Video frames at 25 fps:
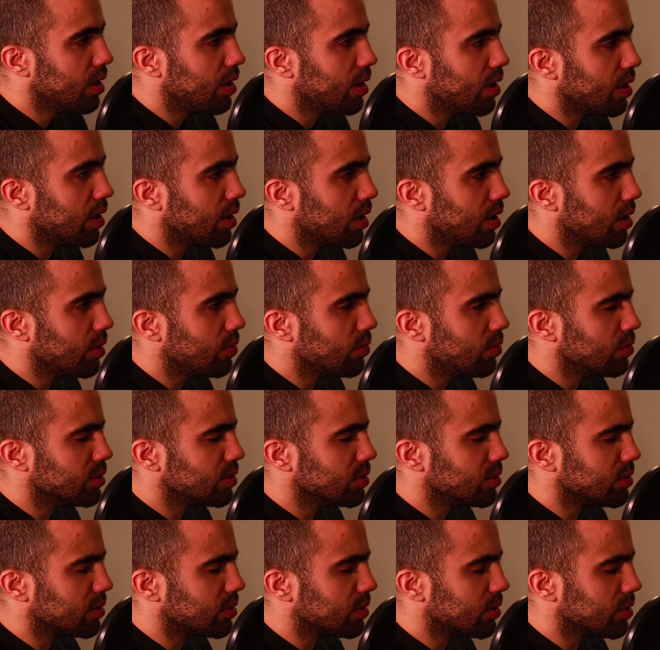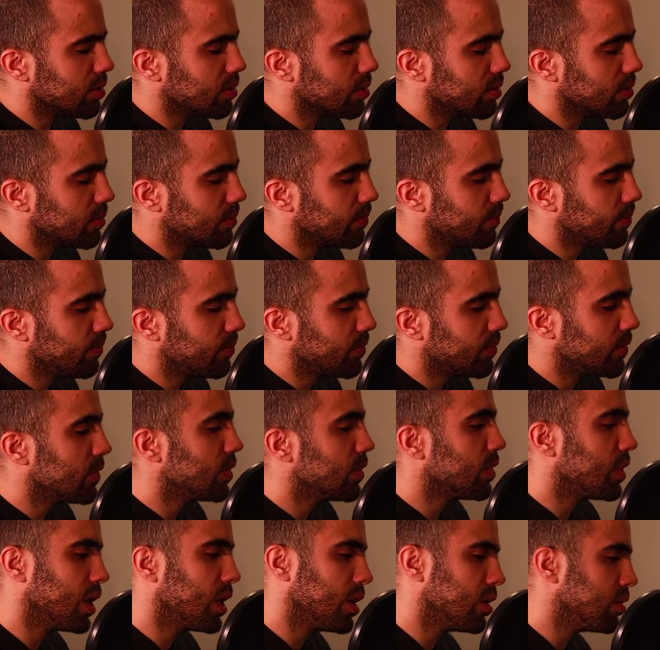It was
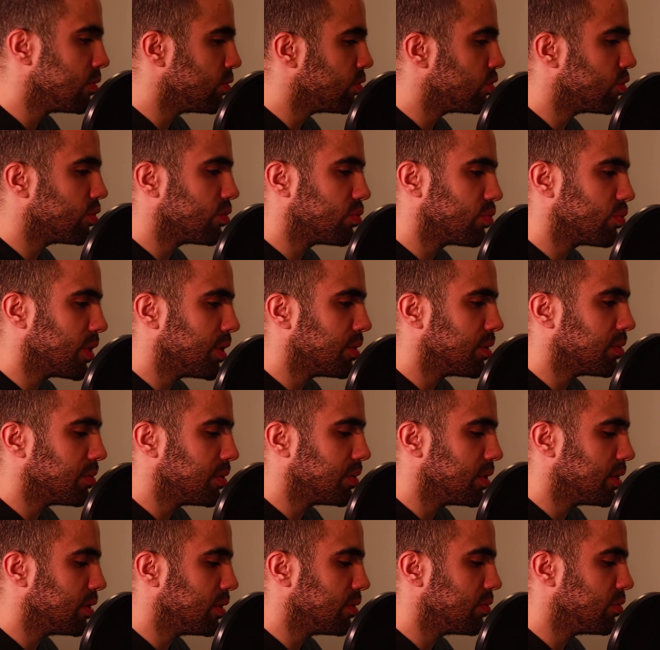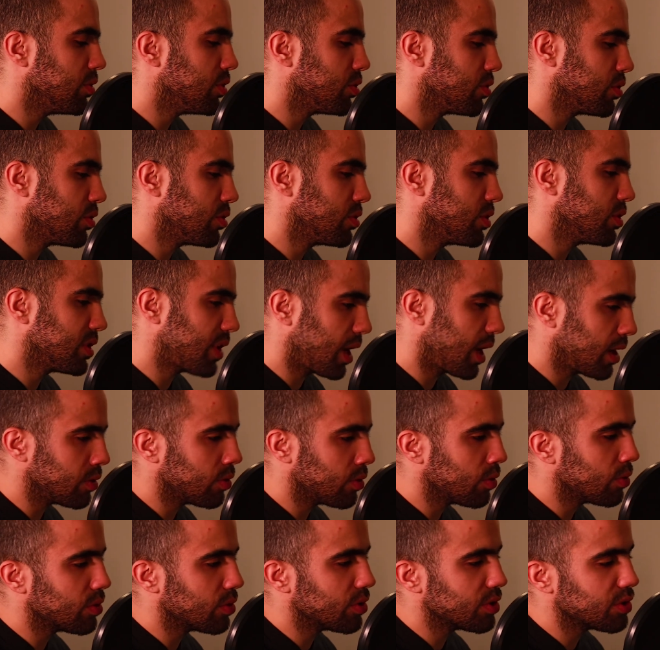again, you should probably research this. I
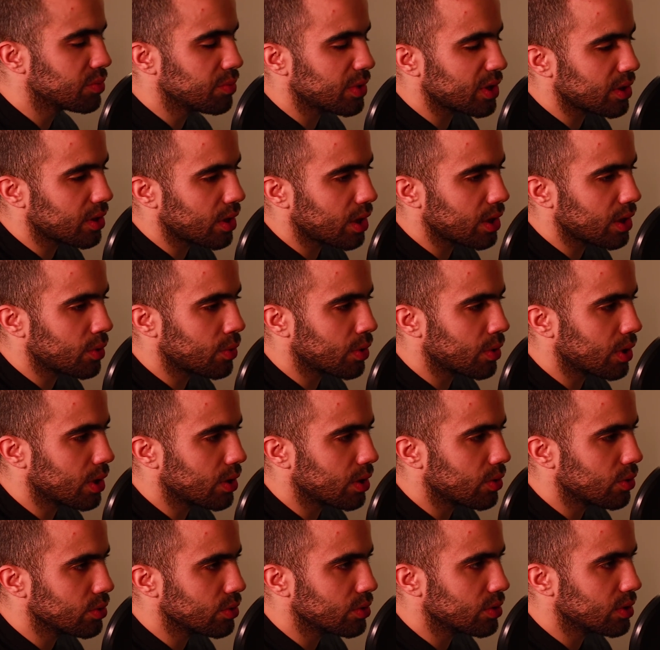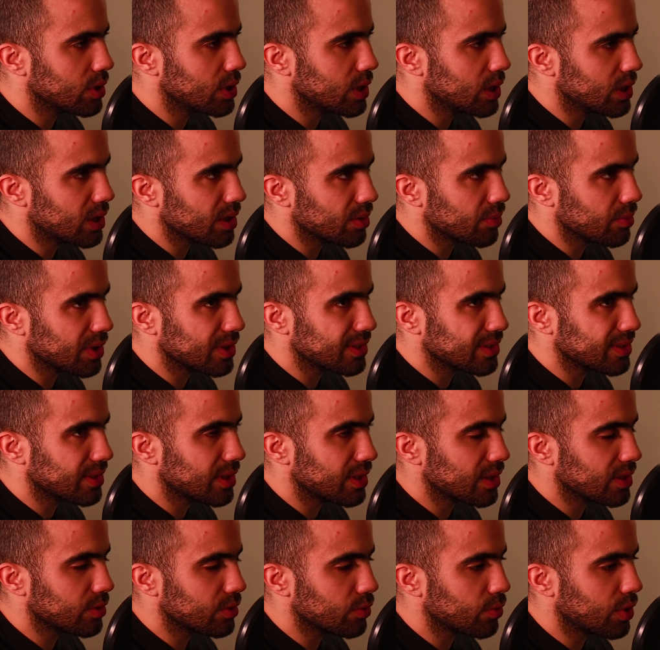know this, but I don't want to go into detail because
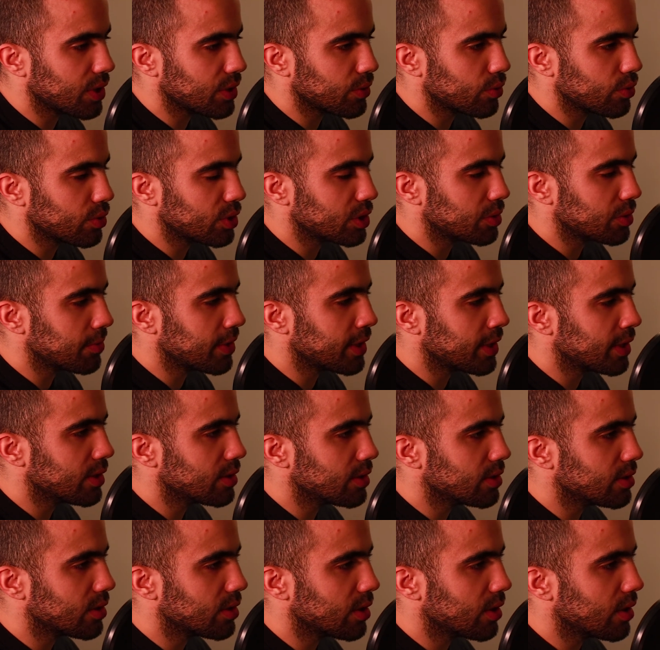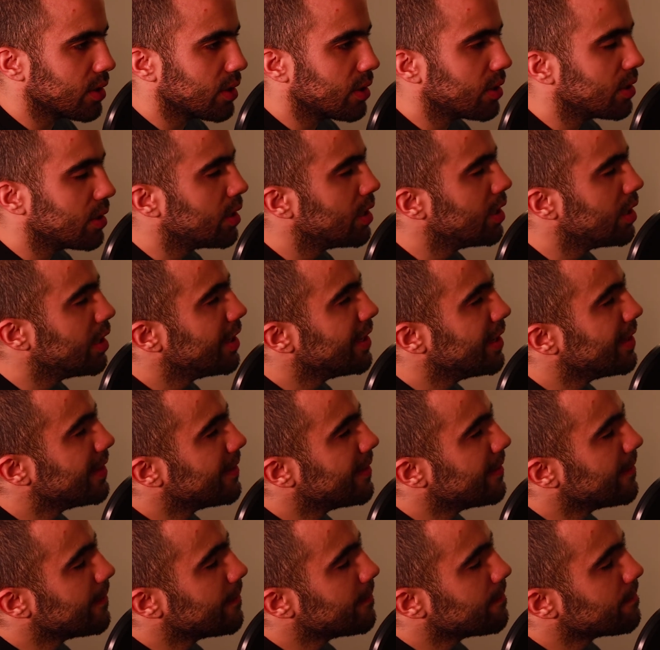it takes a while to explain. It's
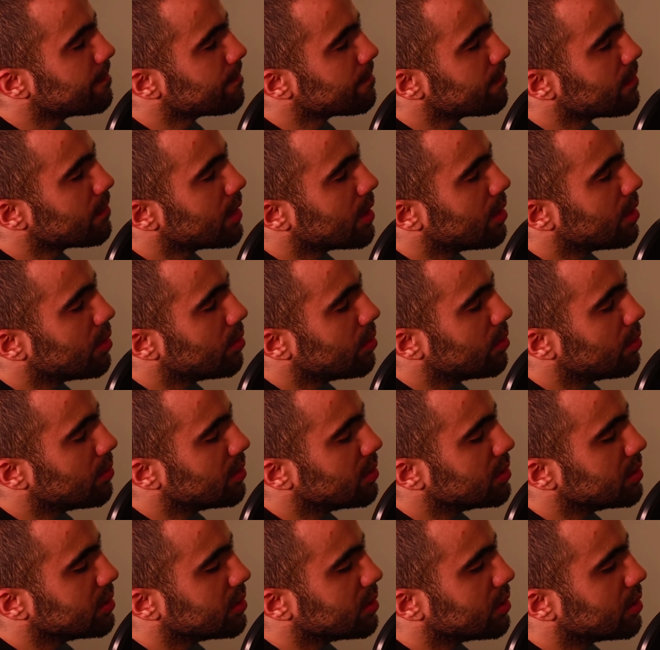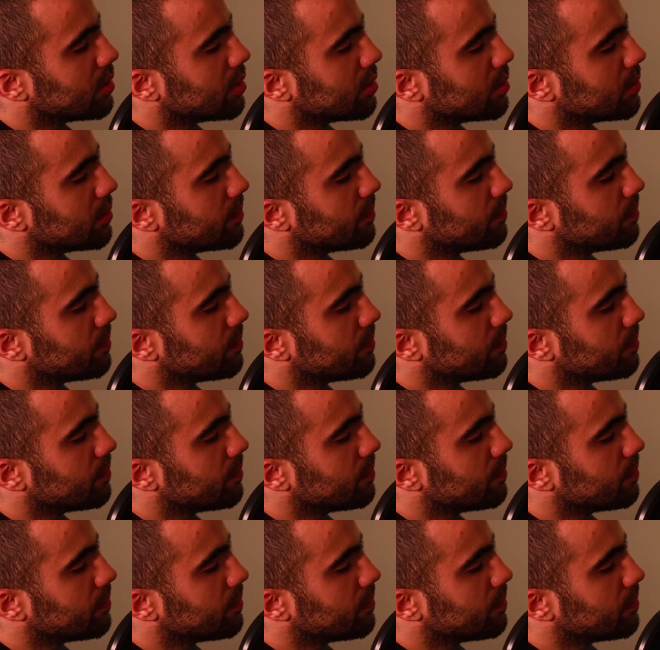what was it?